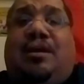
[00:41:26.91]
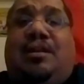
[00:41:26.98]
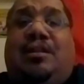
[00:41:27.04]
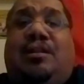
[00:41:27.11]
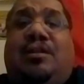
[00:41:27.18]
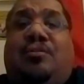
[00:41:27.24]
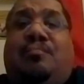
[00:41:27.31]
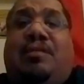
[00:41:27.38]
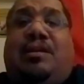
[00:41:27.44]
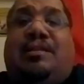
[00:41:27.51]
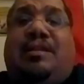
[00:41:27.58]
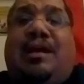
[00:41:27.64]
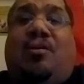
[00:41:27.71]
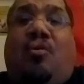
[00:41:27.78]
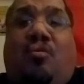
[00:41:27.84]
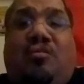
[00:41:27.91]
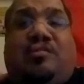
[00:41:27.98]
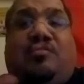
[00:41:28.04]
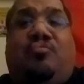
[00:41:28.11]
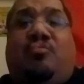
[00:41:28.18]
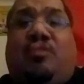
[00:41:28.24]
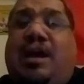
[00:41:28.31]
a little bit, that old
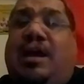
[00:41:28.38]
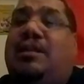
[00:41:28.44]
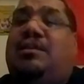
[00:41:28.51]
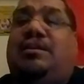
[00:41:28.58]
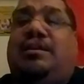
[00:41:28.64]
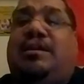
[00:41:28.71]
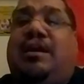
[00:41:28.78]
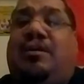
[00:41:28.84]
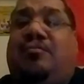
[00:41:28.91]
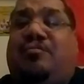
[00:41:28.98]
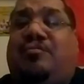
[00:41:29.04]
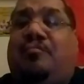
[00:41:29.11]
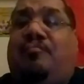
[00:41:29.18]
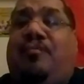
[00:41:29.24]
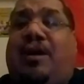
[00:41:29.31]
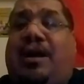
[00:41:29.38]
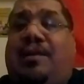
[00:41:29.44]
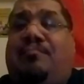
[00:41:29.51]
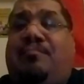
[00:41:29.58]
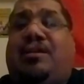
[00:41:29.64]
school kind of Chicano vibe,